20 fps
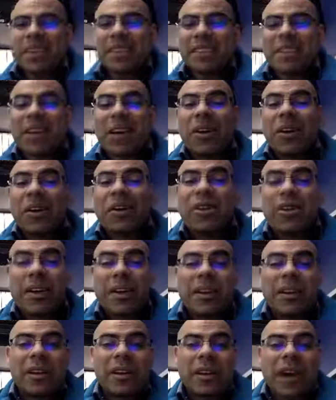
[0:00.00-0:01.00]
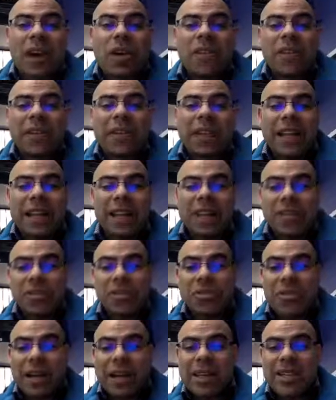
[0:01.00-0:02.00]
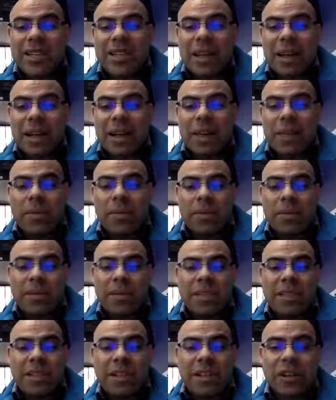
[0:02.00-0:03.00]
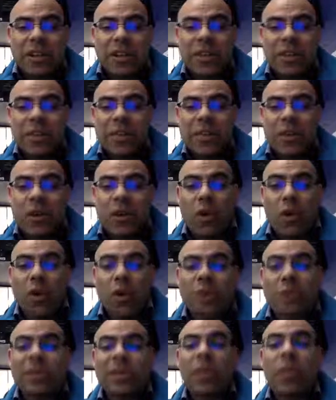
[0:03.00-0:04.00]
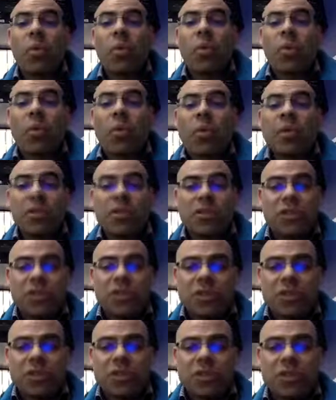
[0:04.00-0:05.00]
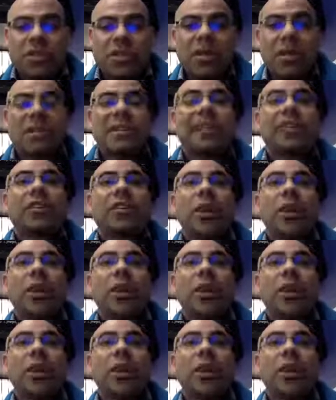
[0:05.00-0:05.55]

So you can, hopefully that illustrates that using the notes from the chords works. You can use notes that